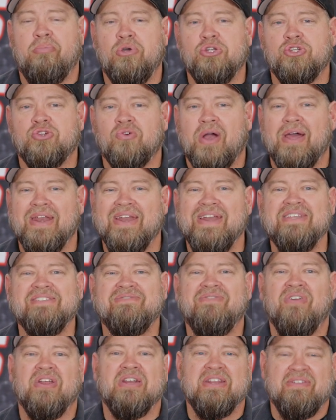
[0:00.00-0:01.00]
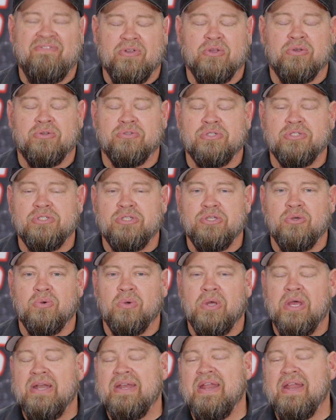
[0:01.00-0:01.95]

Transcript: push rod, it is very difficult to do.